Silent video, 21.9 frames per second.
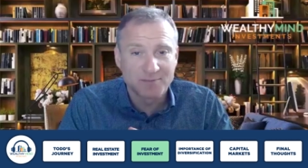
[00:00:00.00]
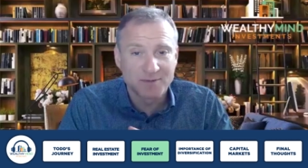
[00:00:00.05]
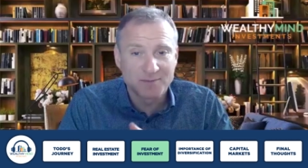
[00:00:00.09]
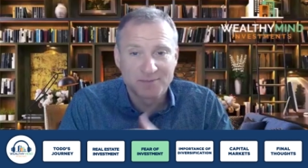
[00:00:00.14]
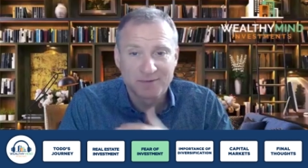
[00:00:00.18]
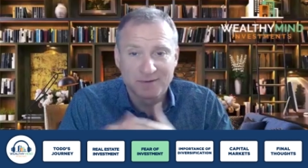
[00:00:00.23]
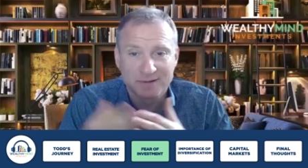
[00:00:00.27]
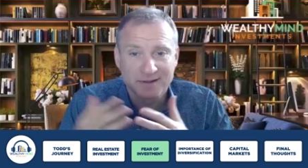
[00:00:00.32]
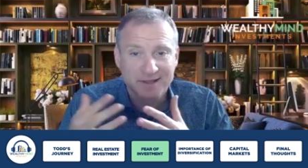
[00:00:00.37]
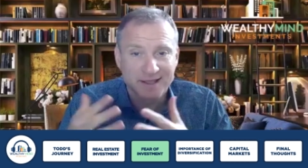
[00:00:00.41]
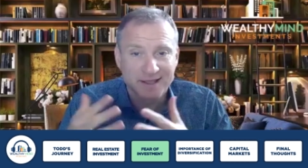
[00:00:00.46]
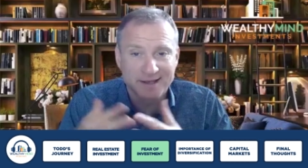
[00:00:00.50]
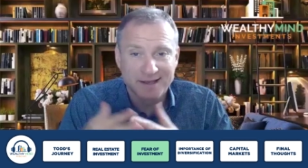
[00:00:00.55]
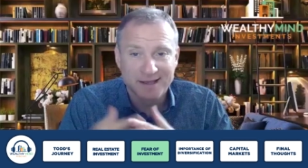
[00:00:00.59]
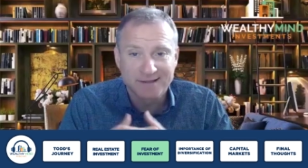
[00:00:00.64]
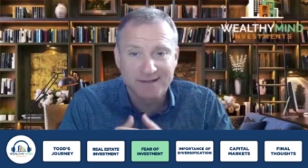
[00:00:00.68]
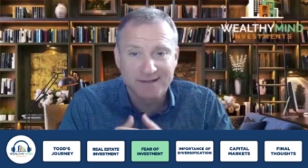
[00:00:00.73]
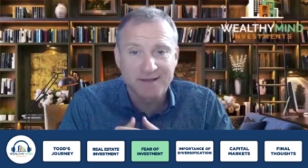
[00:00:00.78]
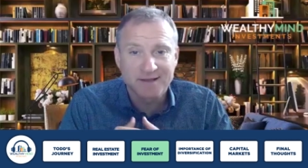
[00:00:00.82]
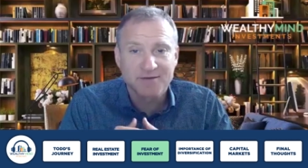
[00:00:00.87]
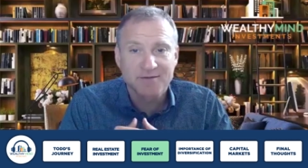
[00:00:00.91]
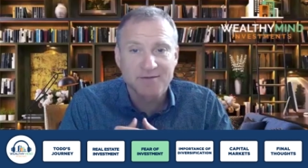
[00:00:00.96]
People
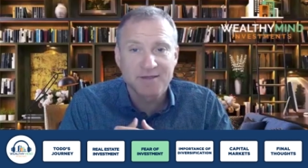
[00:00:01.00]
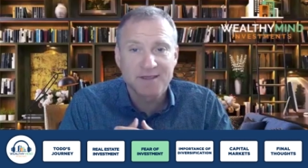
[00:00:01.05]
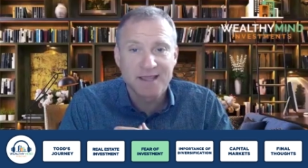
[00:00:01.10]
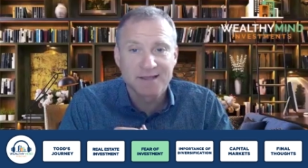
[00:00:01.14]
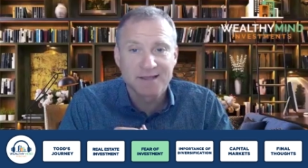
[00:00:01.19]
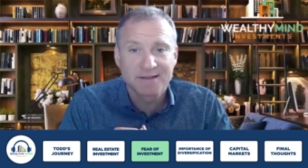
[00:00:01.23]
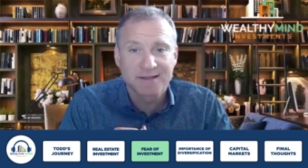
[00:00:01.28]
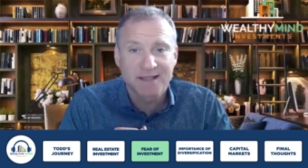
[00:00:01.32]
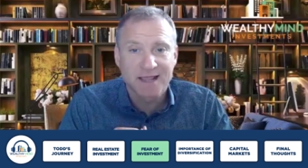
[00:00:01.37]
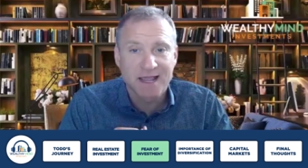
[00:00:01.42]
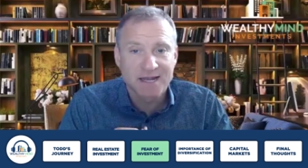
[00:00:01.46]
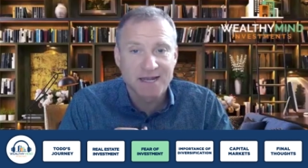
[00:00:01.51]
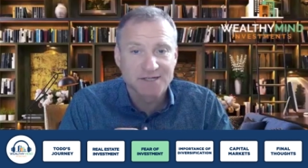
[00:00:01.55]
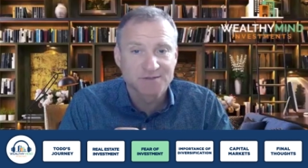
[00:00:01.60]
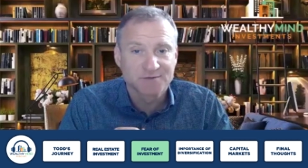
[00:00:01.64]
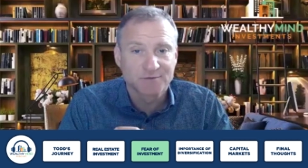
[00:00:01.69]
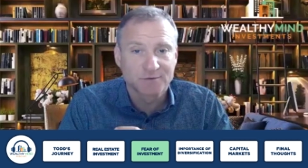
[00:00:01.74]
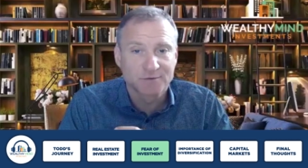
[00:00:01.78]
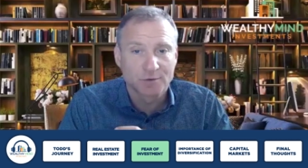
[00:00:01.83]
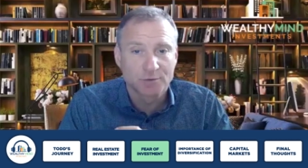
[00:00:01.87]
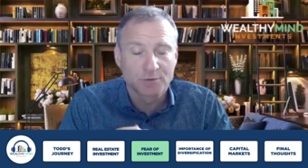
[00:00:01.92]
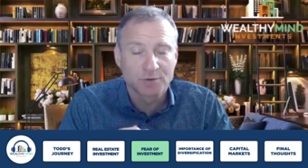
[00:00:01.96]
cannot create cash
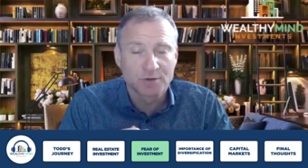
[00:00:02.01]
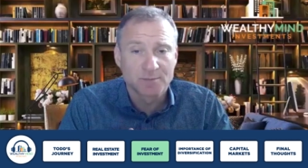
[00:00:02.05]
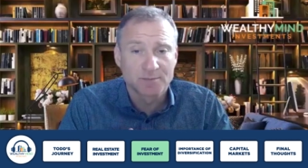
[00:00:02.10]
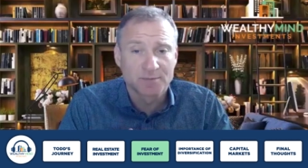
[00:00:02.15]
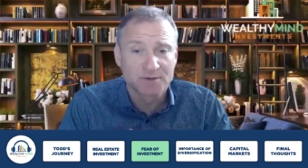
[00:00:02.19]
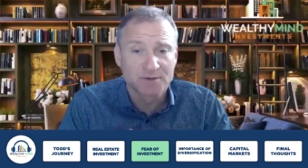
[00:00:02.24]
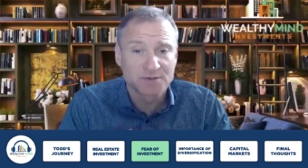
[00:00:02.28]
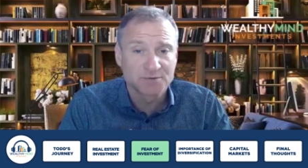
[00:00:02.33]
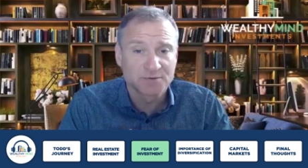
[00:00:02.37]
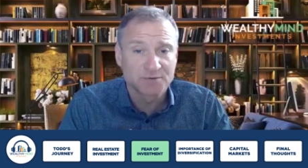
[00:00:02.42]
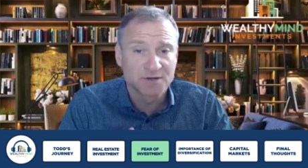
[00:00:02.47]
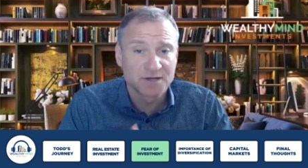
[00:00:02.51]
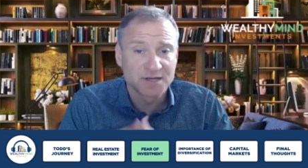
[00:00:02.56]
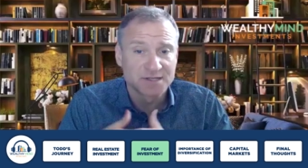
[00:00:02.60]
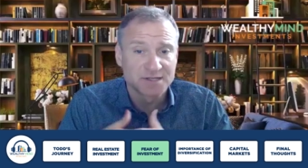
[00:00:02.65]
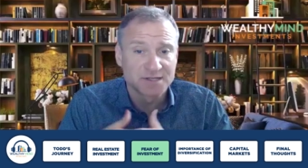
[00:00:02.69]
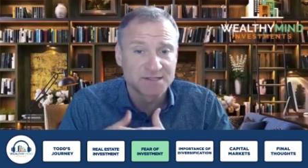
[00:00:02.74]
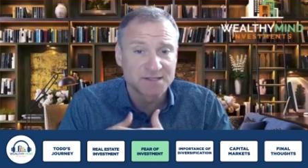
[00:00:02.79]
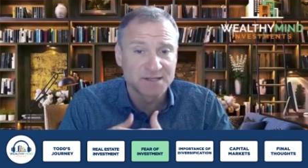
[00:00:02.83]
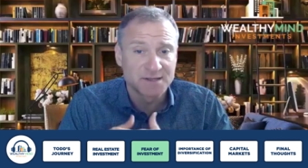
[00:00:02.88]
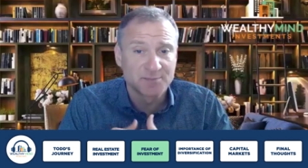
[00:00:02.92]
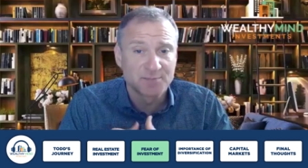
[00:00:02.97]
flowing
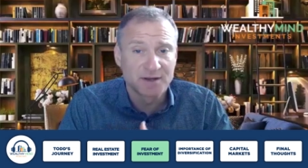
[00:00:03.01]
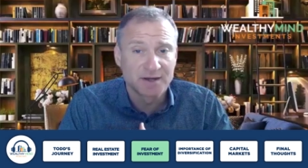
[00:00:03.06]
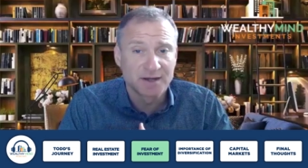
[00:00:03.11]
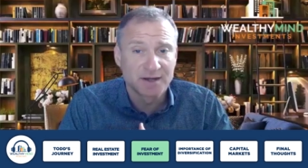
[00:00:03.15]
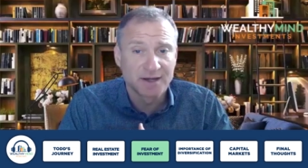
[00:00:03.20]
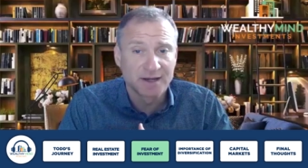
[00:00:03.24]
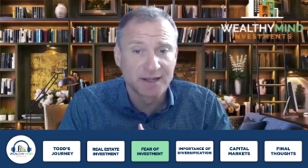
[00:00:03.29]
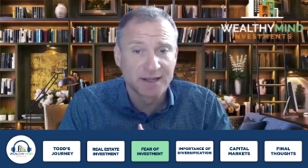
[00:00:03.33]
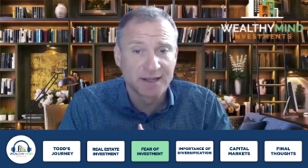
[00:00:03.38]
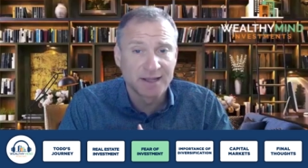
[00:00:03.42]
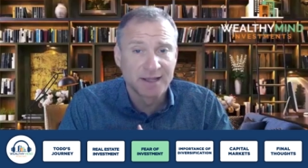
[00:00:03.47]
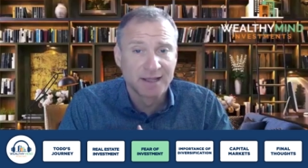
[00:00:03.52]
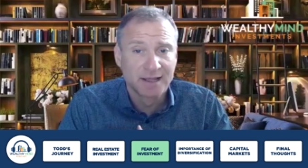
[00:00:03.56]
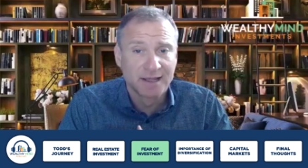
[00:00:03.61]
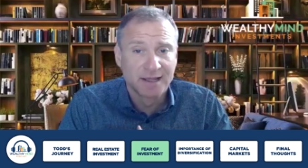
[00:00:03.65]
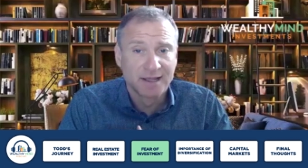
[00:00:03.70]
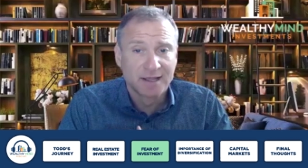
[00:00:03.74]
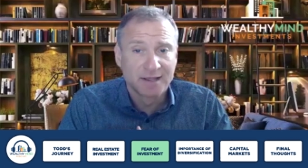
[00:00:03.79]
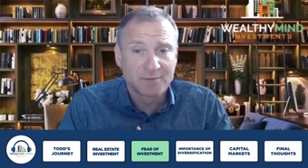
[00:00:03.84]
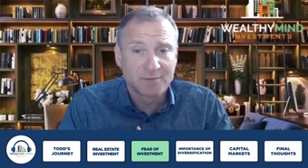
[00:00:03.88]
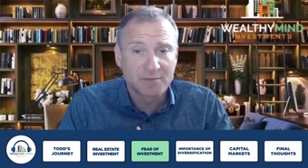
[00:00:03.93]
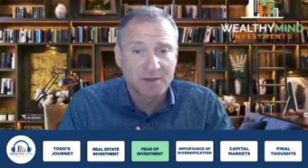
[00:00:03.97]
opportunities typically
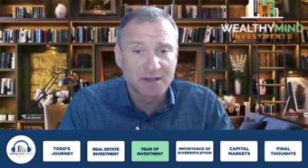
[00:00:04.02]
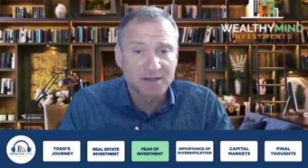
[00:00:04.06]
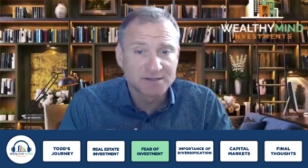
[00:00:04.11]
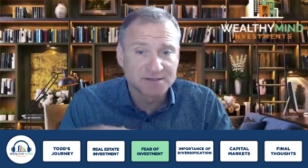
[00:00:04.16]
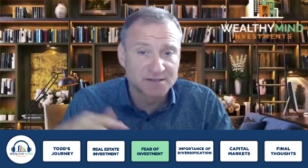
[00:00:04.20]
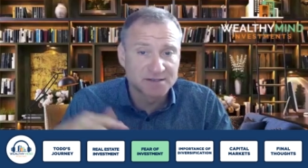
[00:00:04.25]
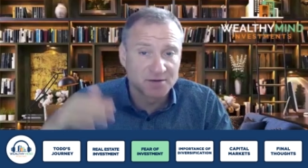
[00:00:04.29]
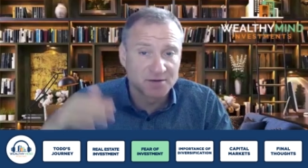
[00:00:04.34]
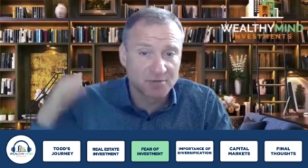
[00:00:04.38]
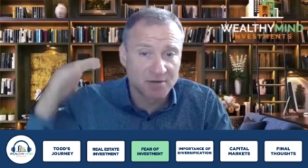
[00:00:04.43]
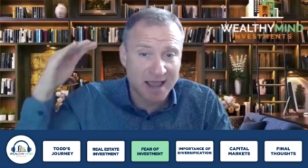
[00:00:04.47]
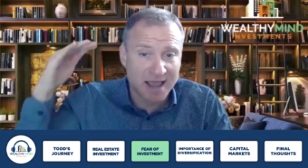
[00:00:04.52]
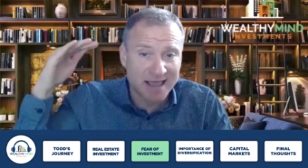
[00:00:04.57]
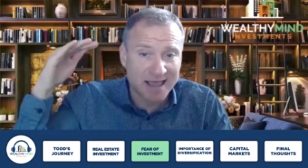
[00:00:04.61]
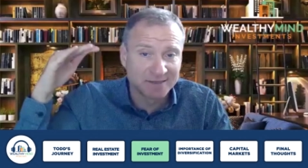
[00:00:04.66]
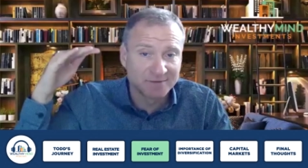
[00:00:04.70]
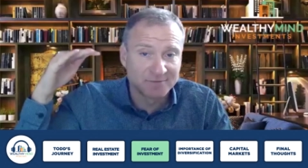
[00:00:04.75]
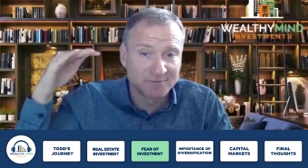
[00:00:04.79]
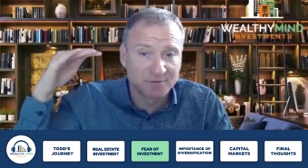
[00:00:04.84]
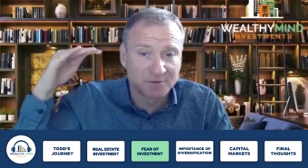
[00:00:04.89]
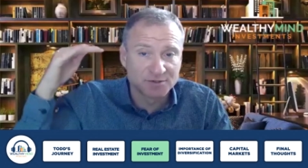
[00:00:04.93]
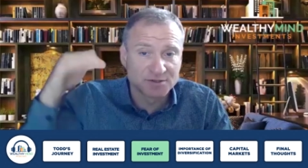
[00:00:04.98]
because the
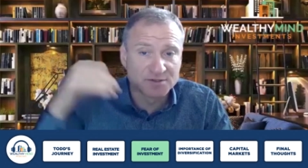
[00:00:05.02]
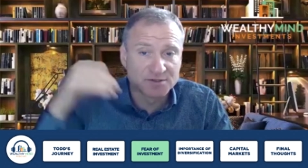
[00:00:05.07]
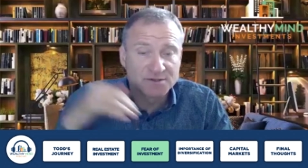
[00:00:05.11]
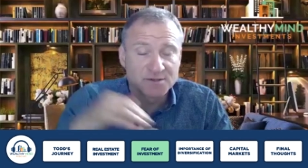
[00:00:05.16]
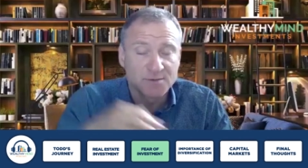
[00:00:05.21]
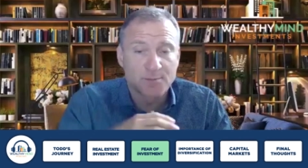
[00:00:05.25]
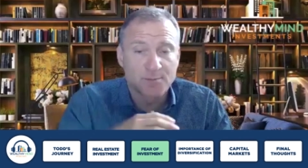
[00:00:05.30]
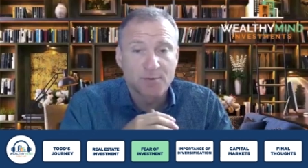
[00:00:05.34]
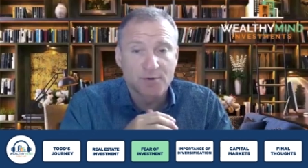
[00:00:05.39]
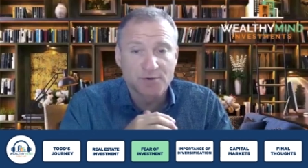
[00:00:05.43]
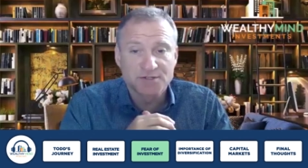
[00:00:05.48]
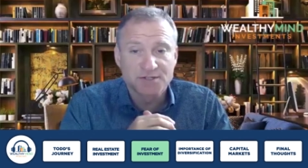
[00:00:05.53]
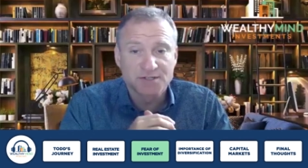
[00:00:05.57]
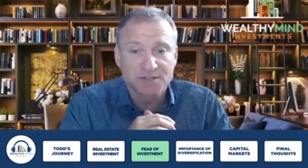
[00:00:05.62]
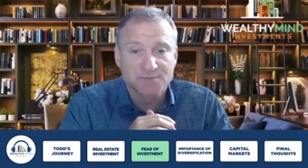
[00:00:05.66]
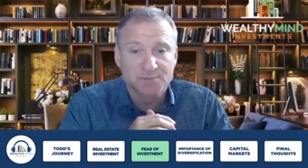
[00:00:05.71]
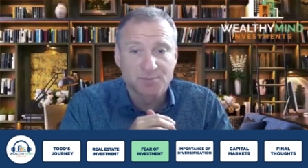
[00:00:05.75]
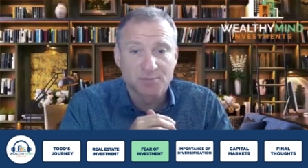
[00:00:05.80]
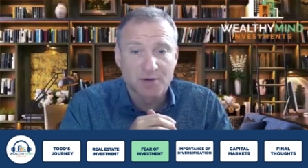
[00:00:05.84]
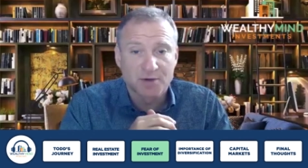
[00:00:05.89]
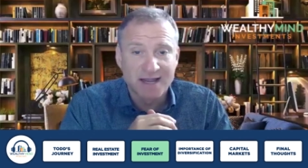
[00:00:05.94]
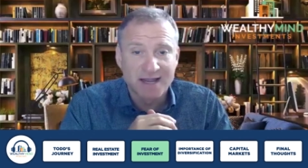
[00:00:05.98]
rent versus the
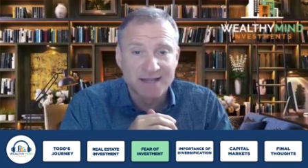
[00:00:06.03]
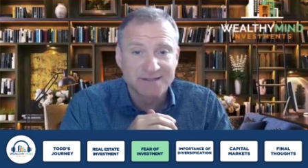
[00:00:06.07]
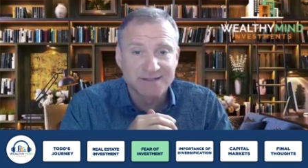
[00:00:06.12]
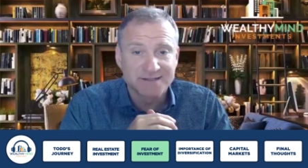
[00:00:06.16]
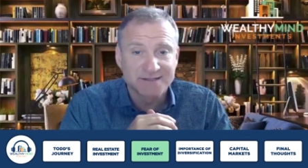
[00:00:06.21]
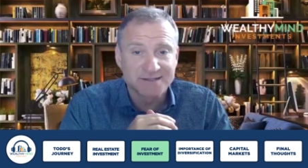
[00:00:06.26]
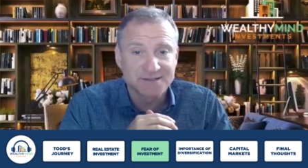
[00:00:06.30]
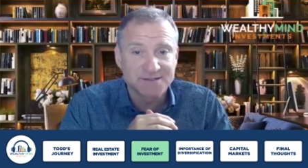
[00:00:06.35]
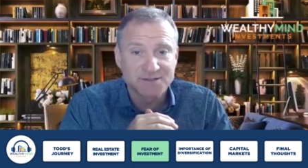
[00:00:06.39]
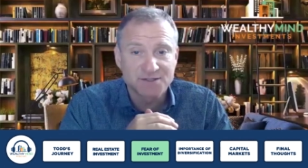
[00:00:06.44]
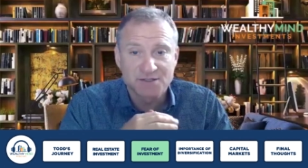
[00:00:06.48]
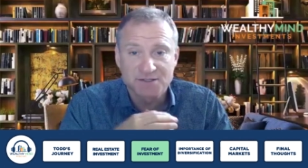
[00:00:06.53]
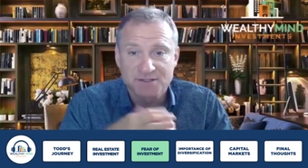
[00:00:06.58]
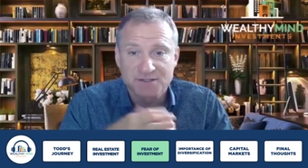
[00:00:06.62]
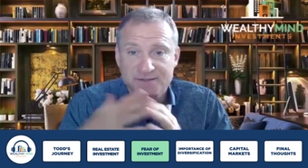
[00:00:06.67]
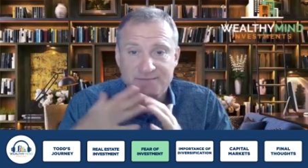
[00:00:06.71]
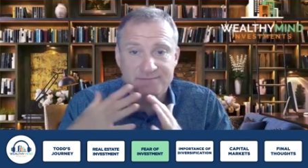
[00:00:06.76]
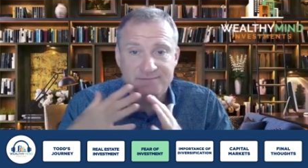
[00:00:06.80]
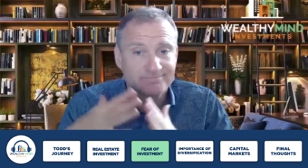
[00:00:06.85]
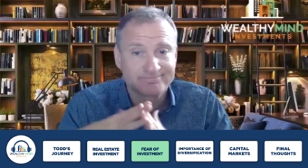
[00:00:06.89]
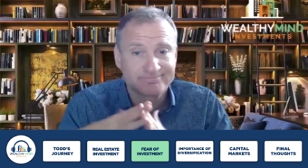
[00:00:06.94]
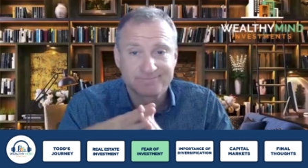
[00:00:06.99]
purchase price is
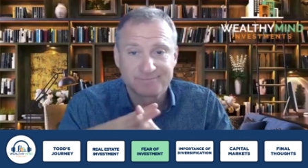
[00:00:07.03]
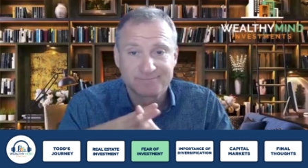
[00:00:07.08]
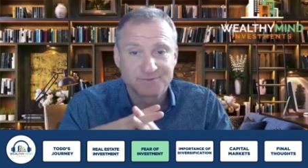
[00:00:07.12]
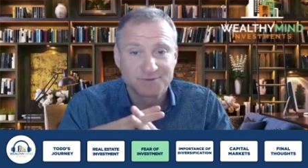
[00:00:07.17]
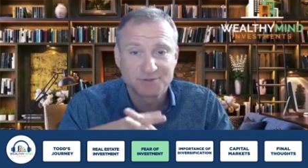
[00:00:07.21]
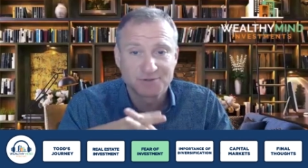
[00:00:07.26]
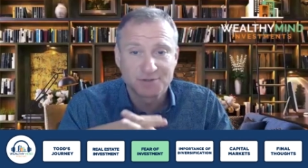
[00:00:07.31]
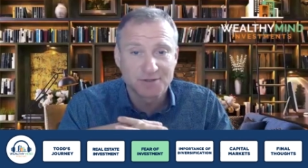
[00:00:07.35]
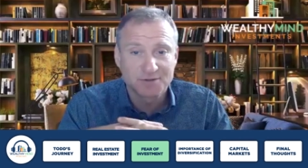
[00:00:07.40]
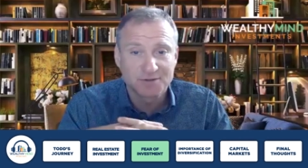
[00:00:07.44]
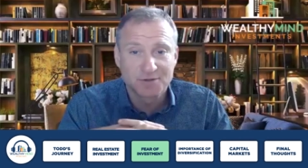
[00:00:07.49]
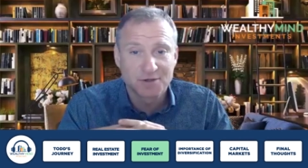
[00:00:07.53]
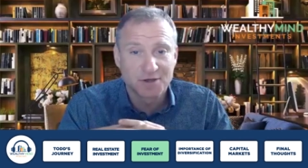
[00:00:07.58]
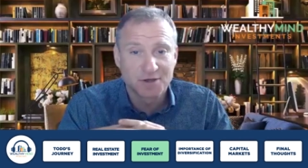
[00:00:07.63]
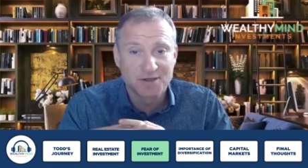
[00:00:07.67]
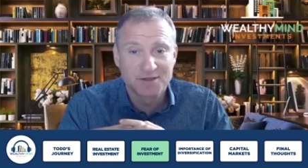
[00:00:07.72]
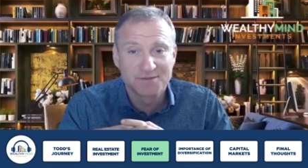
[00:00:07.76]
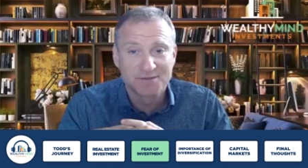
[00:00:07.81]
just don't,